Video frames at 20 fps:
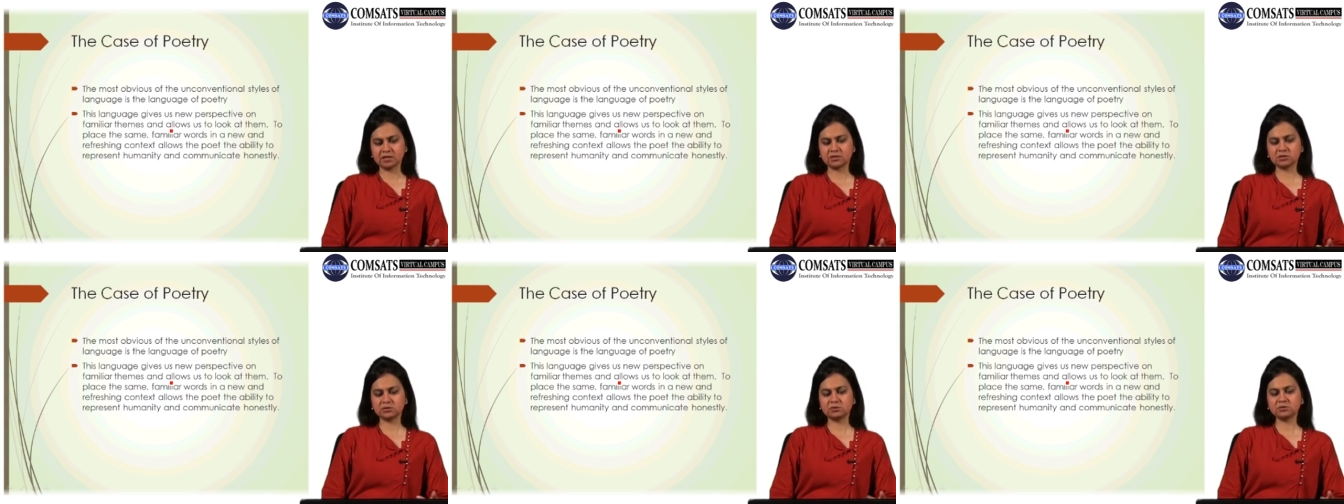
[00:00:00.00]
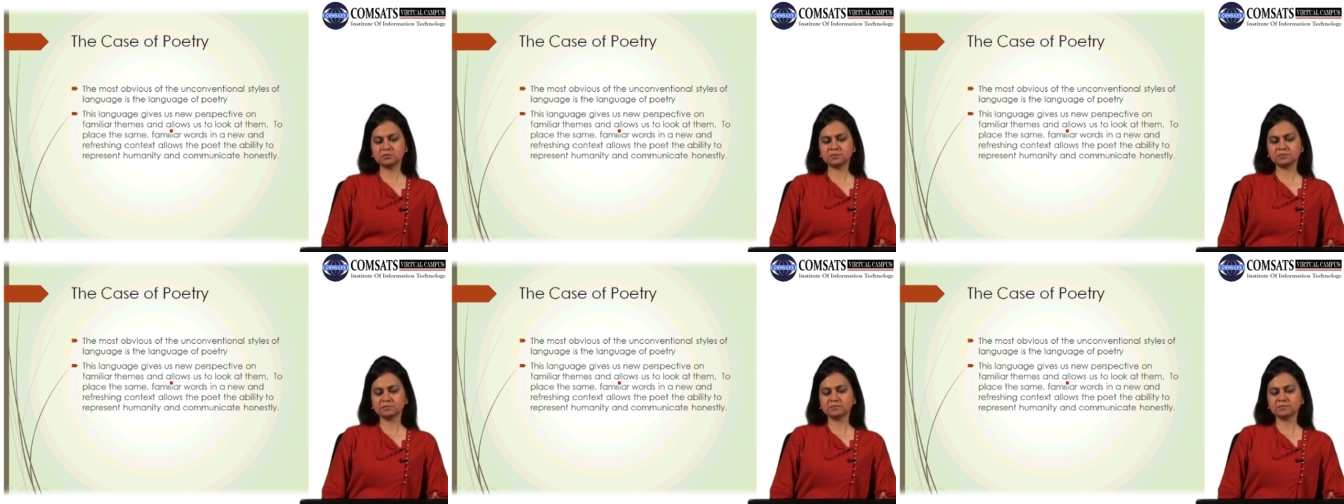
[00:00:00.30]

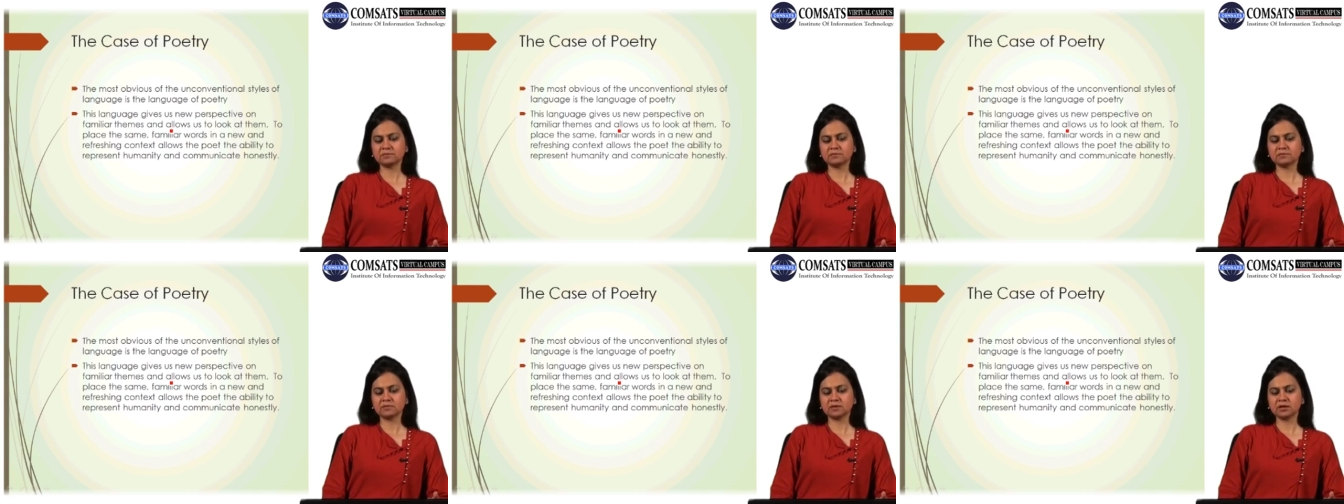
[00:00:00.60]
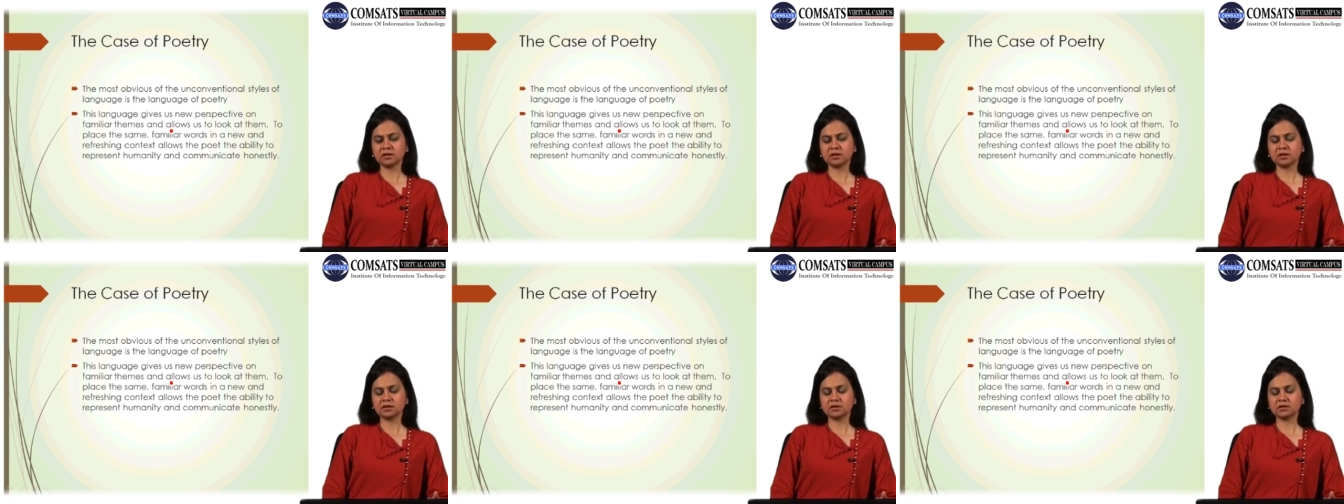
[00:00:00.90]
So,
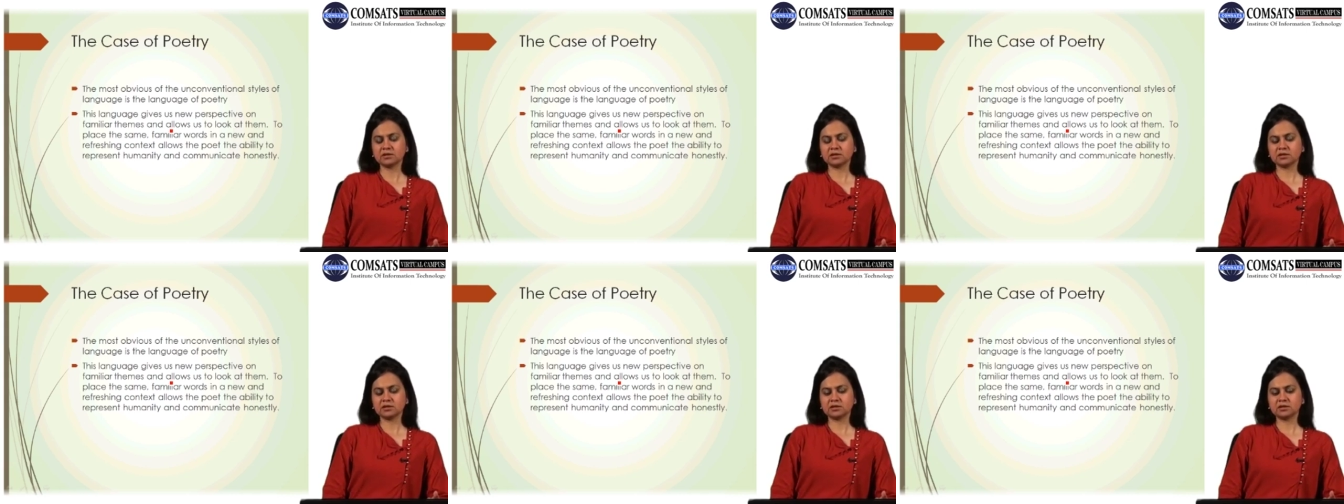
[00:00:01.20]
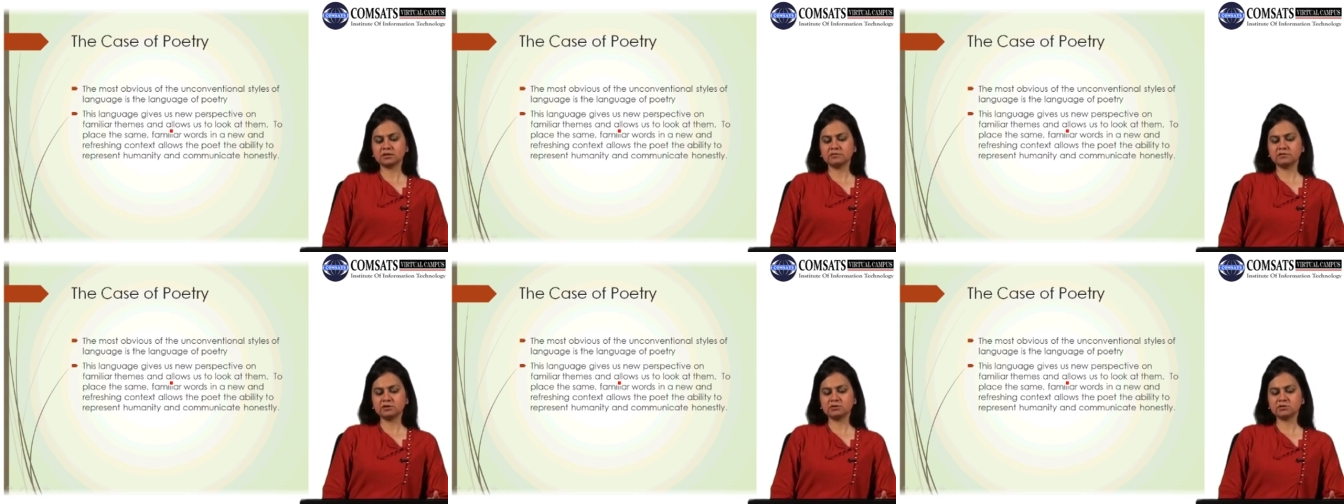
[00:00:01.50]

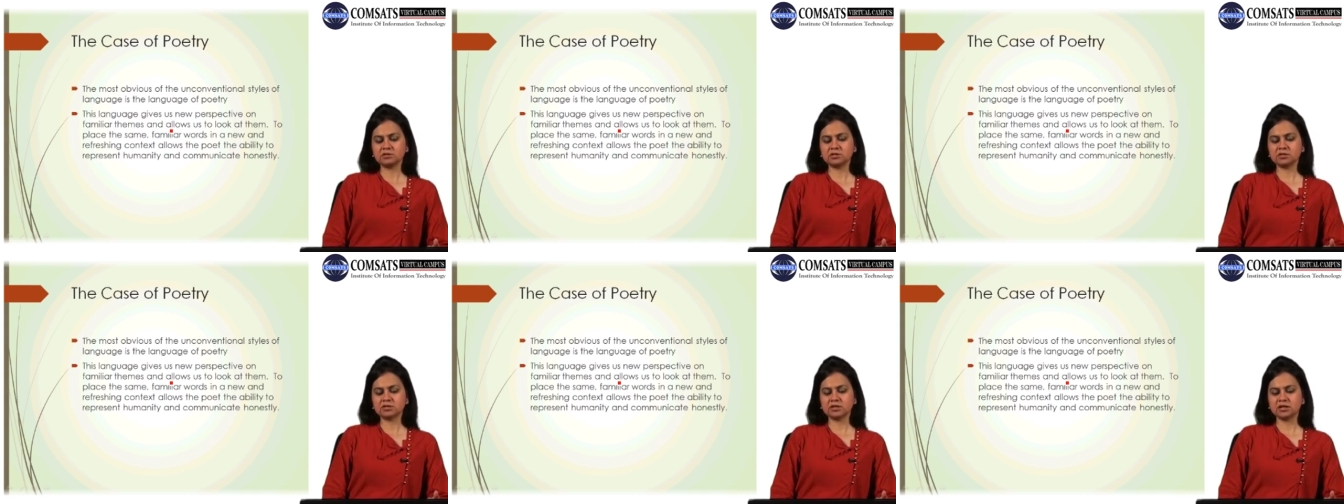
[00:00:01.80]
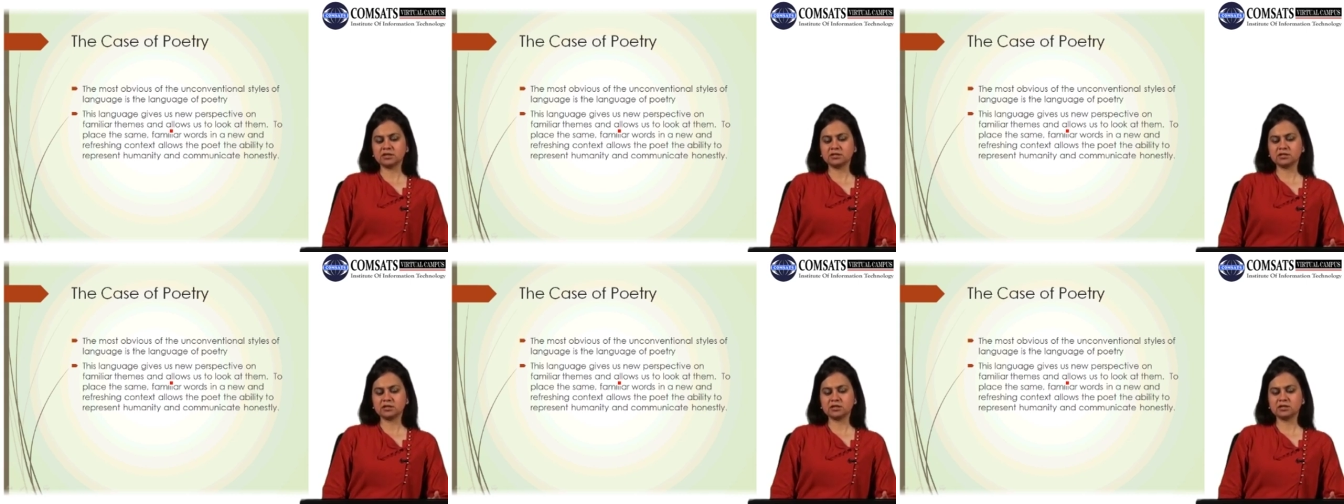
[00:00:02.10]
Widdowson
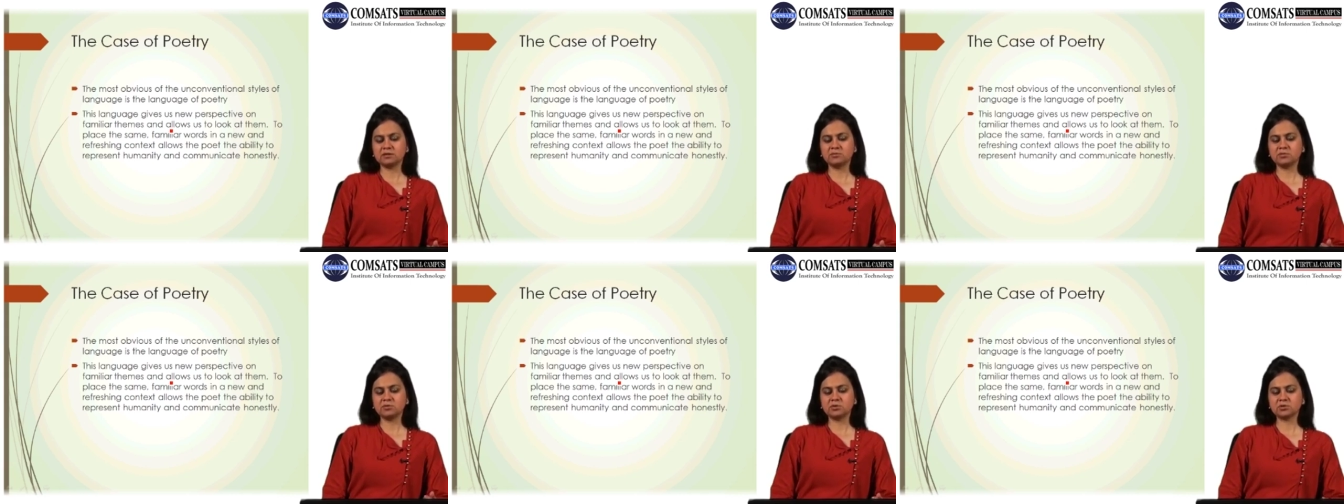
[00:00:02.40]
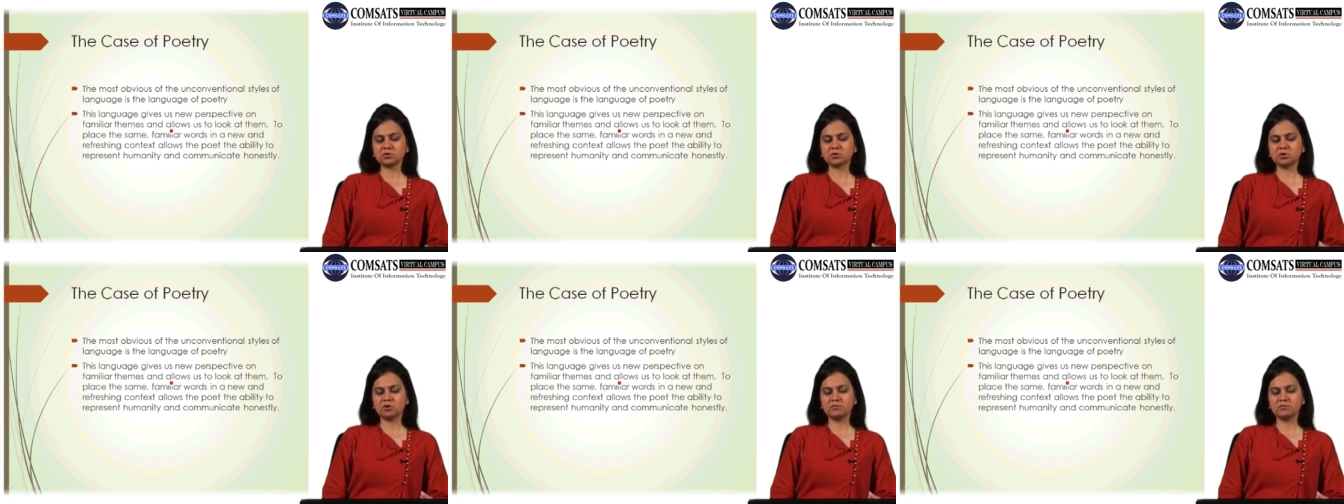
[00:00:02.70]
states that the most